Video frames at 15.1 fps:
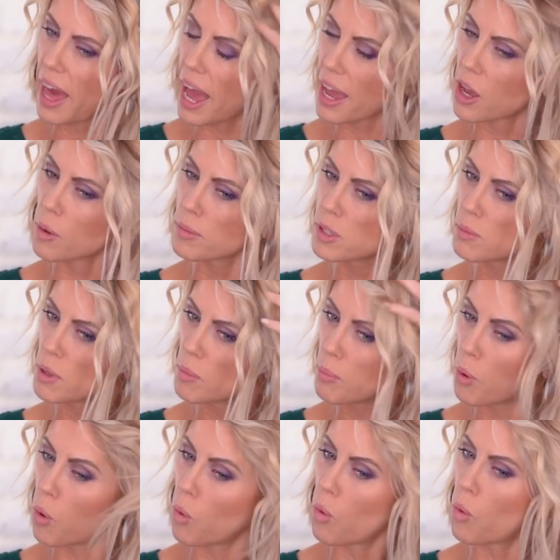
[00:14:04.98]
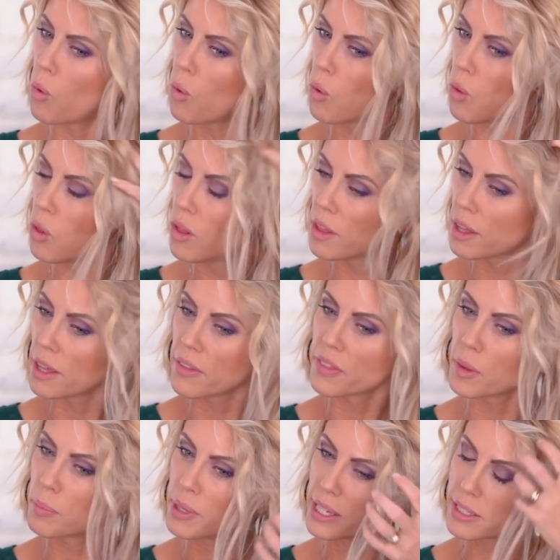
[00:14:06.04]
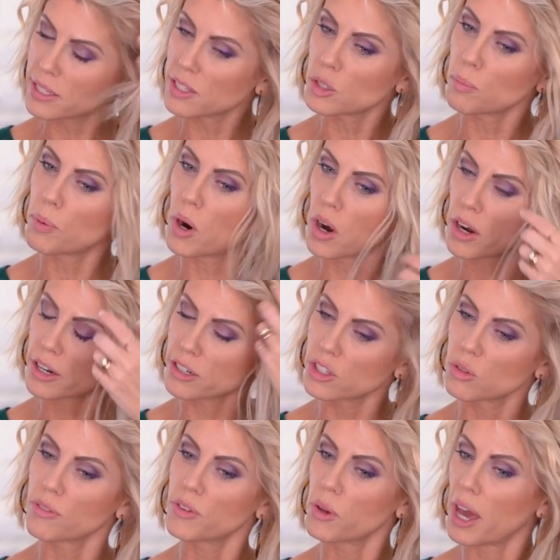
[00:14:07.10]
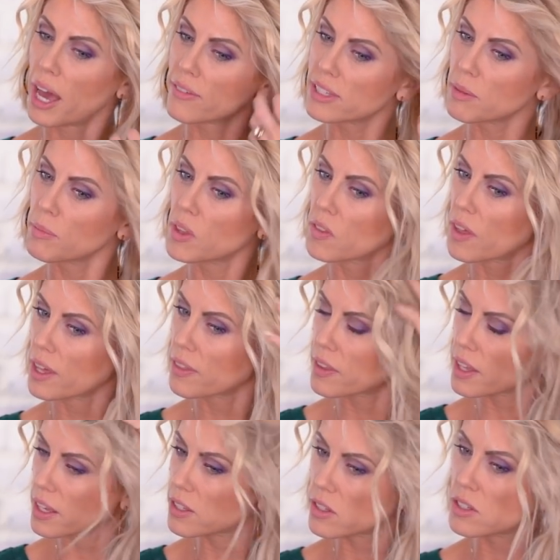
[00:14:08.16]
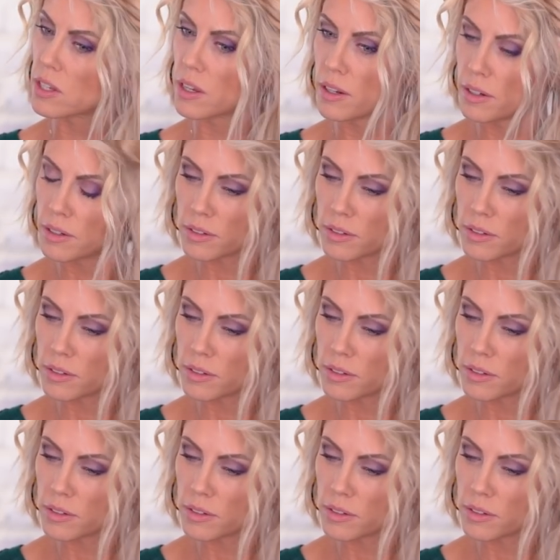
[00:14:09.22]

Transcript: that helps me pull the pieces apart. So if you have something like this,